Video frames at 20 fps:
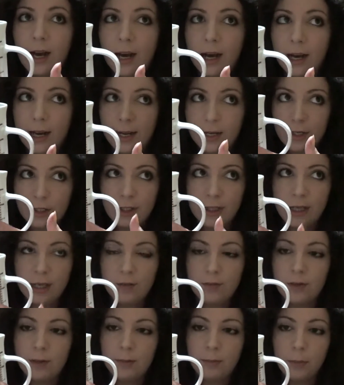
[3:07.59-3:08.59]
I actually
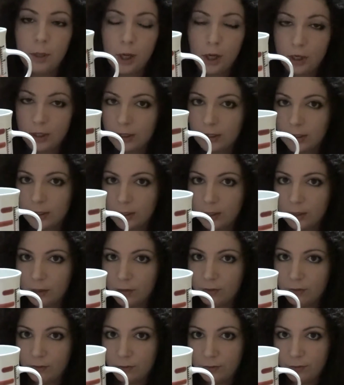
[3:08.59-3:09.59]
have an unboxing
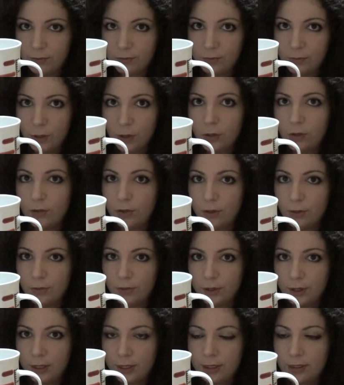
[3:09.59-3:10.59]
of all
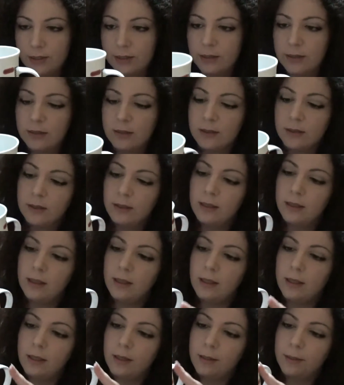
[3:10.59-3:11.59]
those things
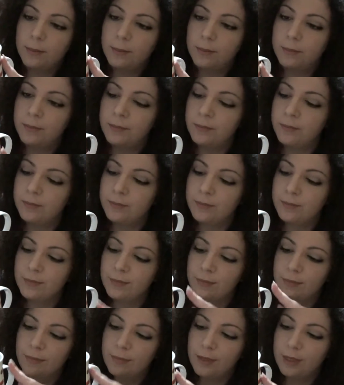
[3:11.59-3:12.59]

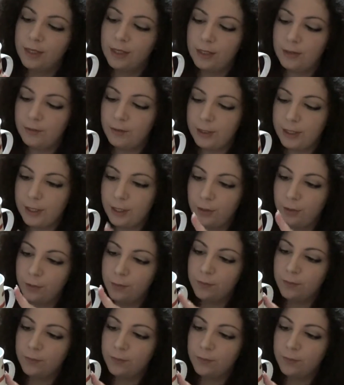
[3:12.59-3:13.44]
in a video.